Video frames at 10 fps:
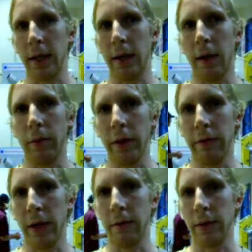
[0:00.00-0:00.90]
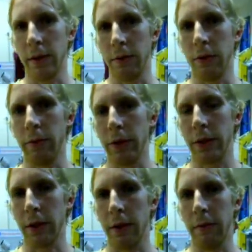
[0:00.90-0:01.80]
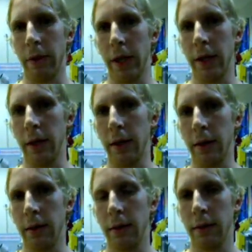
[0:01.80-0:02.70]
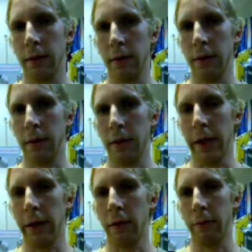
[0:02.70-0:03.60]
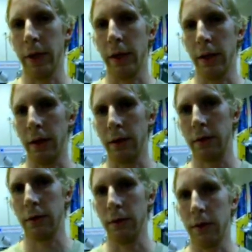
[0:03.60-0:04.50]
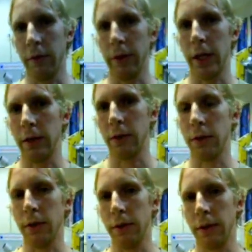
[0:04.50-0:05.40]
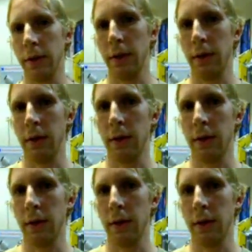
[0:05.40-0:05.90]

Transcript: because I believe that was a rumor started by the Arab media to demonize the Jews.